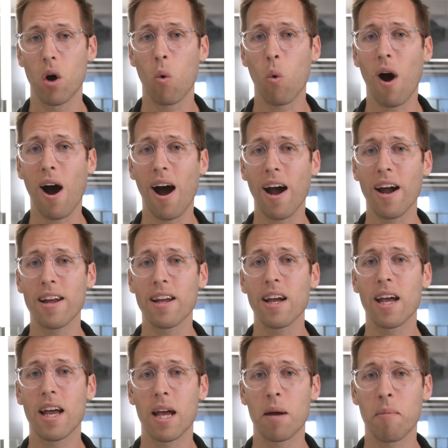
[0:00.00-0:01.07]
why
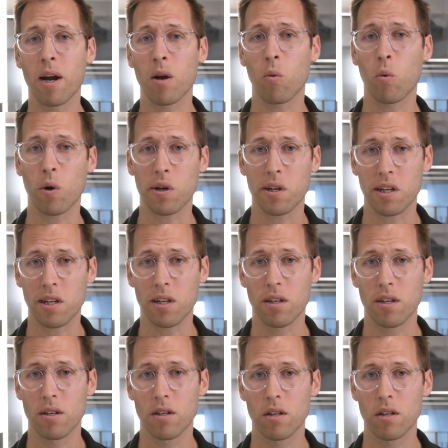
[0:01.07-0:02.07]
am I working?